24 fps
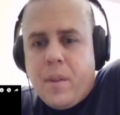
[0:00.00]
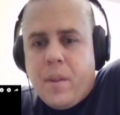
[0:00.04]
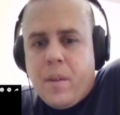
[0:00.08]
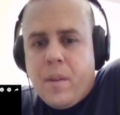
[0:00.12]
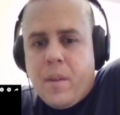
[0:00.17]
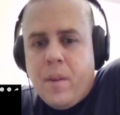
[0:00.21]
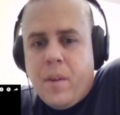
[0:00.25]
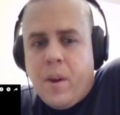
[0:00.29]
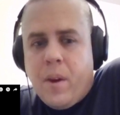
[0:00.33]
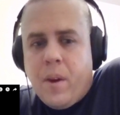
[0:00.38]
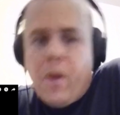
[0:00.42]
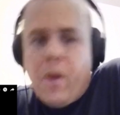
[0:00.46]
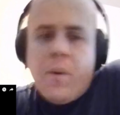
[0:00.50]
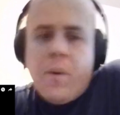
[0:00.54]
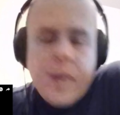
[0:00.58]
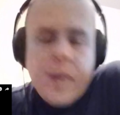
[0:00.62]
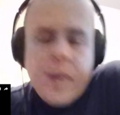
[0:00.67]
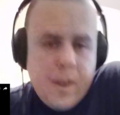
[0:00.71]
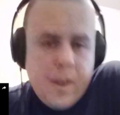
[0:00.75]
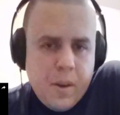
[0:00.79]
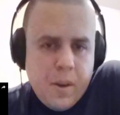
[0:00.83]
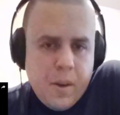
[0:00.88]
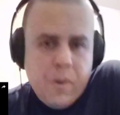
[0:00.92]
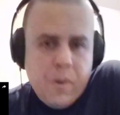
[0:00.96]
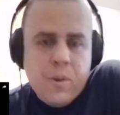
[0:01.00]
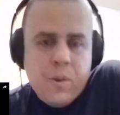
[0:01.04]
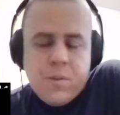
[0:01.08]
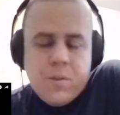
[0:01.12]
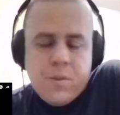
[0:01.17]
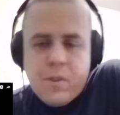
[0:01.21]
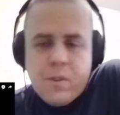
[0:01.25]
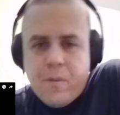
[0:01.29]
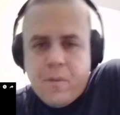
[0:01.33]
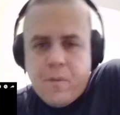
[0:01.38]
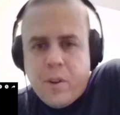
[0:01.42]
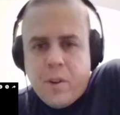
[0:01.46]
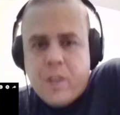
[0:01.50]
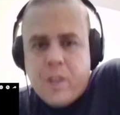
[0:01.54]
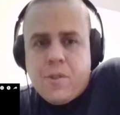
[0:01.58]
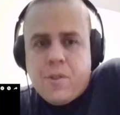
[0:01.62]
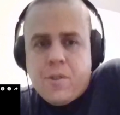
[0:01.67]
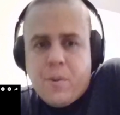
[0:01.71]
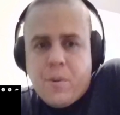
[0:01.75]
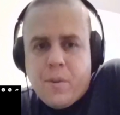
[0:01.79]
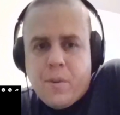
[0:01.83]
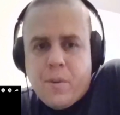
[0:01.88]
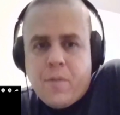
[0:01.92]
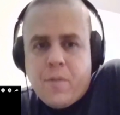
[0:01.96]
He did lose to
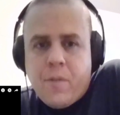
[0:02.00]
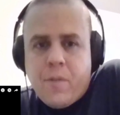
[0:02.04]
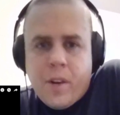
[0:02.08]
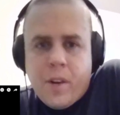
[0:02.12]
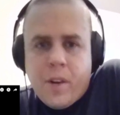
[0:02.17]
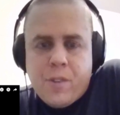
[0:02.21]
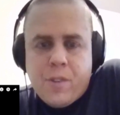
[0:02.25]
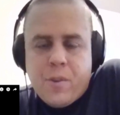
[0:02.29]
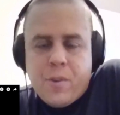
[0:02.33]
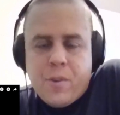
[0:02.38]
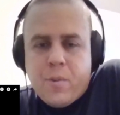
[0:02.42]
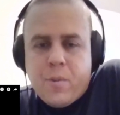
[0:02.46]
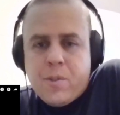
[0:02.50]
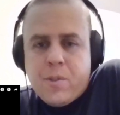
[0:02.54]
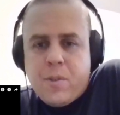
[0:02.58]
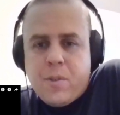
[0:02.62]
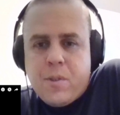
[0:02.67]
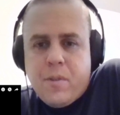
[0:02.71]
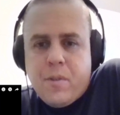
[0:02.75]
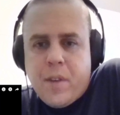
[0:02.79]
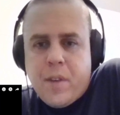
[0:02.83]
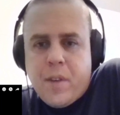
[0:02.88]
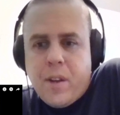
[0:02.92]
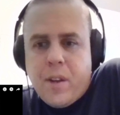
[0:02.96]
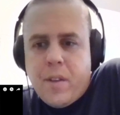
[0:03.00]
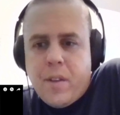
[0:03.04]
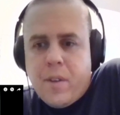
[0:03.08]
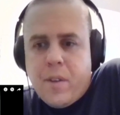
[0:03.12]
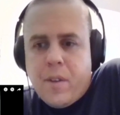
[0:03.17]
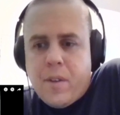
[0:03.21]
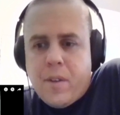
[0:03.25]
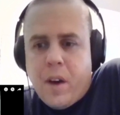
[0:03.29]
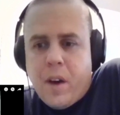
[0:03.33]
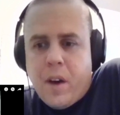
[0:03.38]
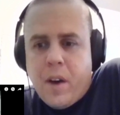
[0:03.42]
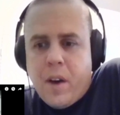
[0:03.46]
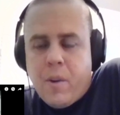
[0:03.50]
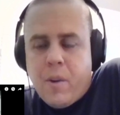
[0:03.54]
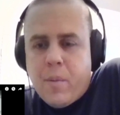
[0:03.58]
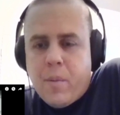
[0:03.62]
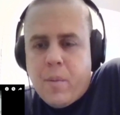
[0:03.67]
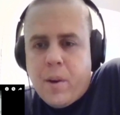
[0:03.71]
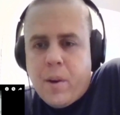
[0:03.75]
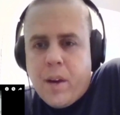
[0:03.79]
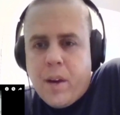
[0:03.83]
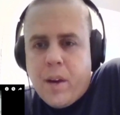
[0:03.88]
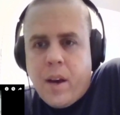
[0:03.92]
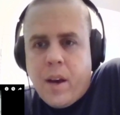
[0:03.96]
Frazier when Frazier was defending the title,
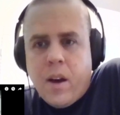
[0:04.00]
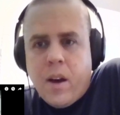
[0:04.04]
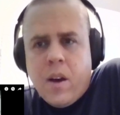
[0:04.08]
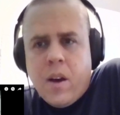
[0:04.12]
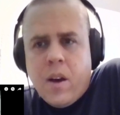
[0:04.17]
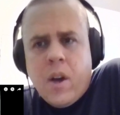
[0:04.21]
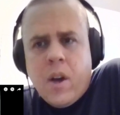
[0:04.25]
but yeah.